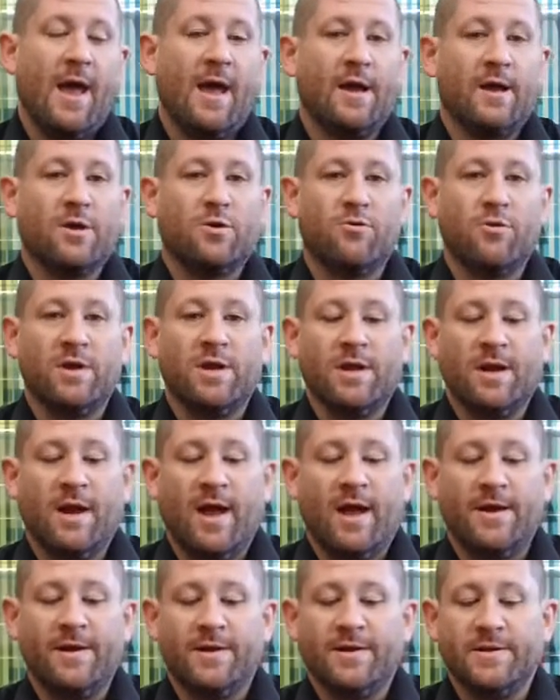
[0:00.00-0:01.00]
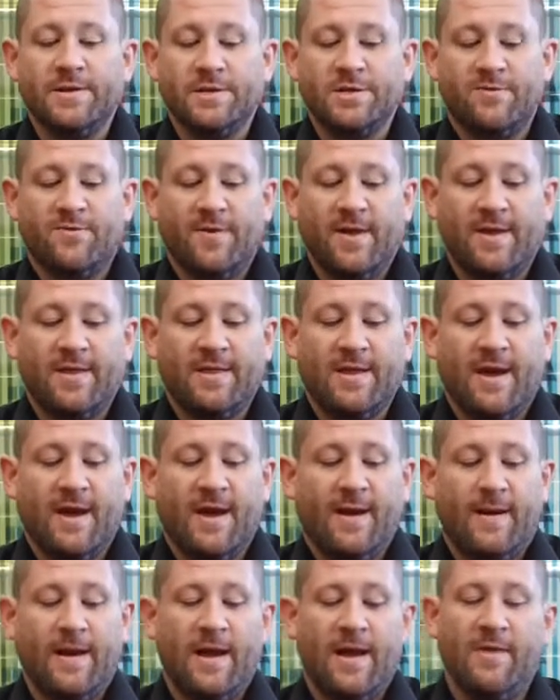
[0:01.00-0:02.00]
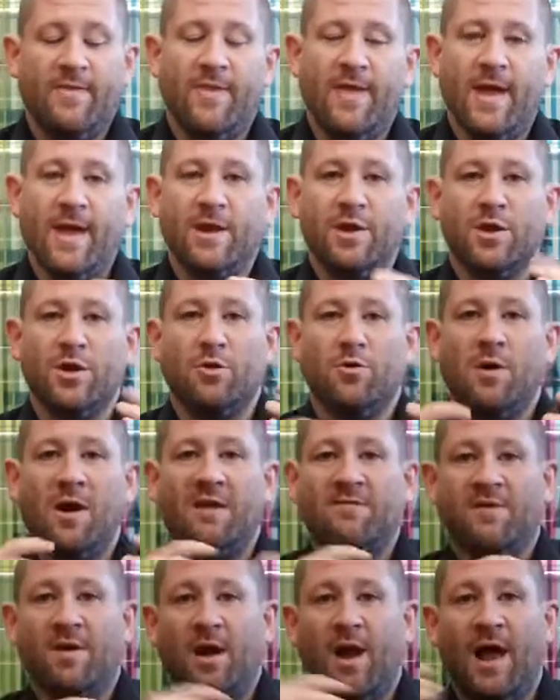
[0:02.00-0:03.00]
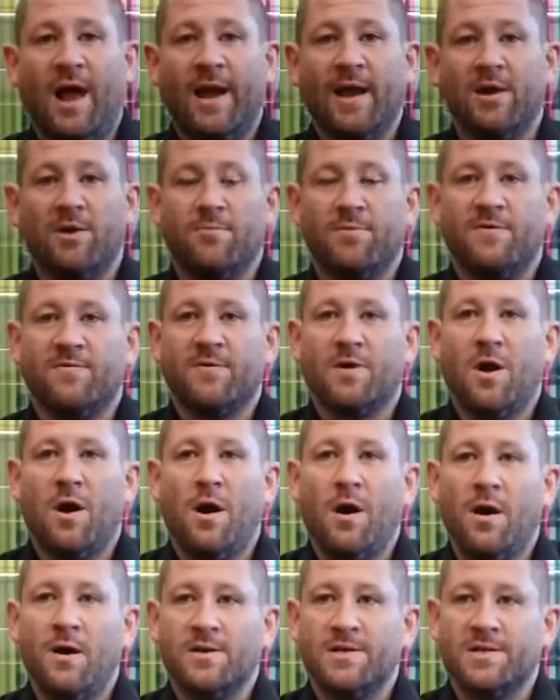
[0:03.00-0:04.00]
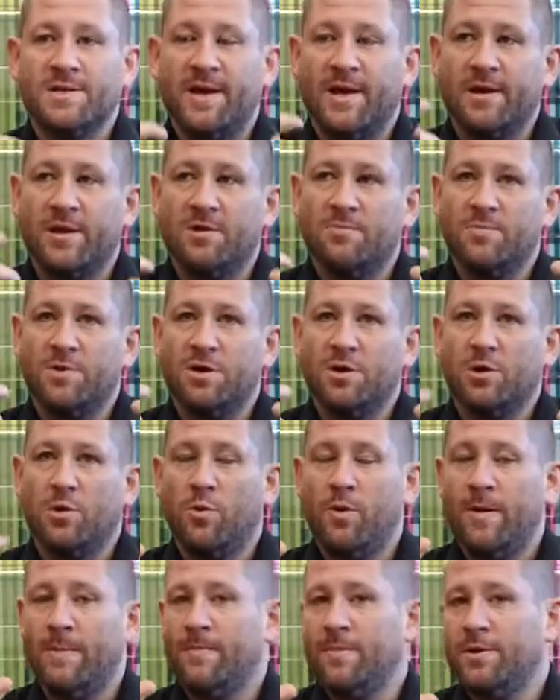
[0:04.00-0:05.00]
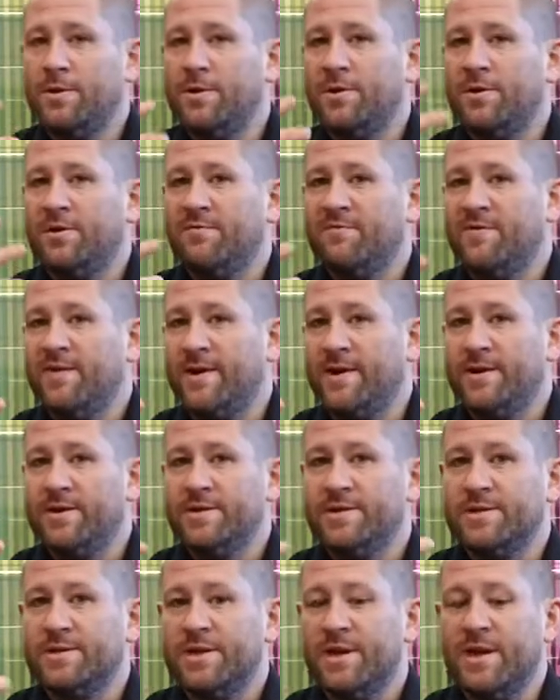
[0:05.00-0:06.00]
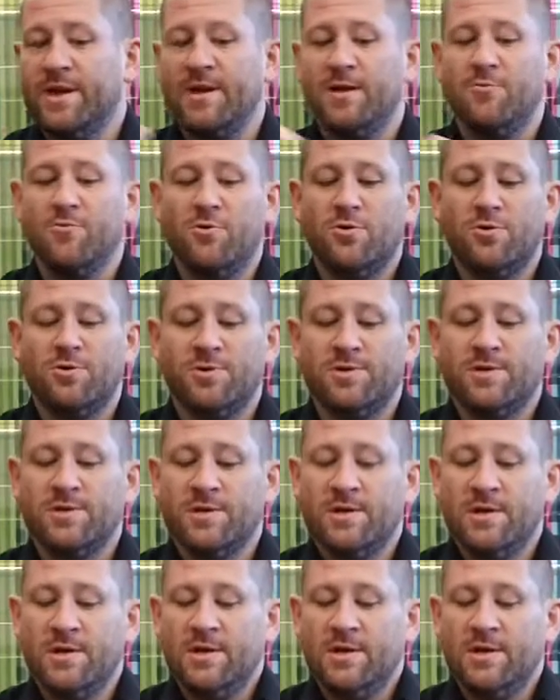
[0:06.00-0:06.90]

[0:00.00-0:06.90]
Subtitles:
Green Lantern, stuff like that, and then you have a lineup of cards that can be equipment and villains and heroes,